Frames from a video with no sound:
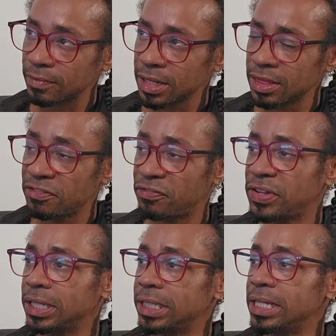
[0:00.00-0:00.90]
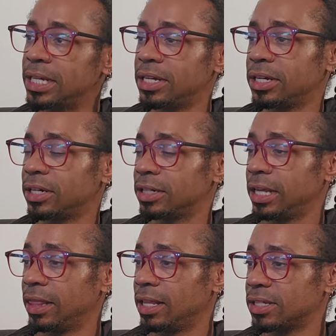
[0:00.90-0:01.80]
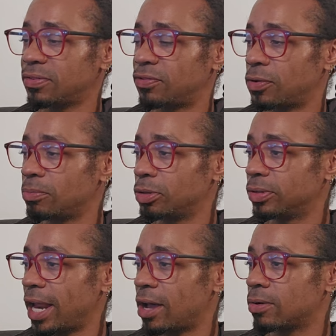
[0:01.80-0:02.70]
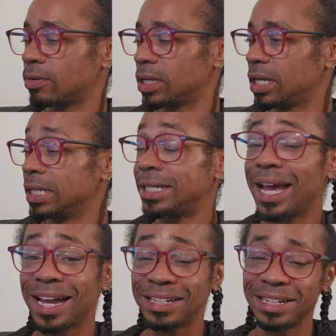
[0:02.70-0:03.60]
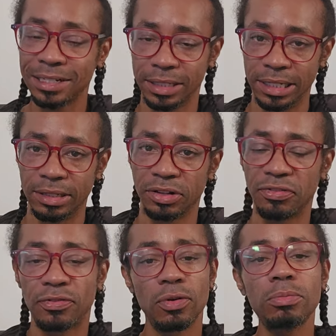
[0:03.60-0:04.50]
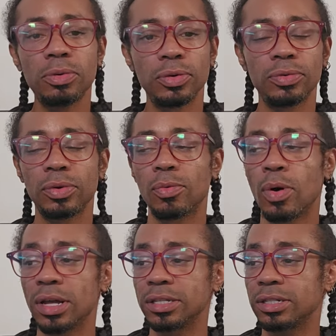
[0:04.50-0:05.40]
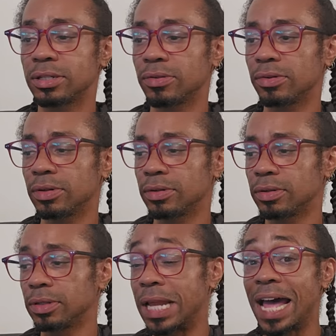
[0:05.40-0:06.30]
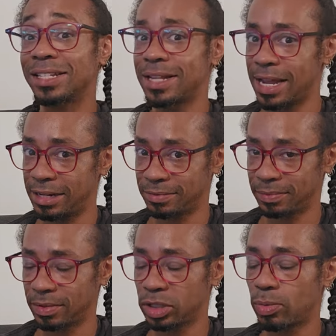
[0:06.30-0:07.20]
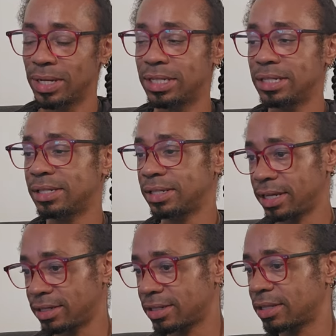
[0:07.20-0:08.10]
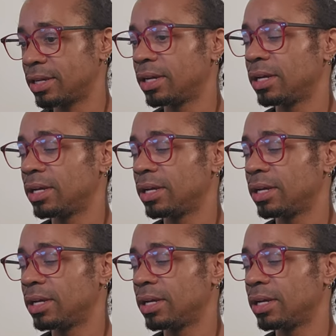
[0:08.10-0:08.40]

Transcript: the feeling here in this full moon, now technically the full moon was last night, the twenty-sixth.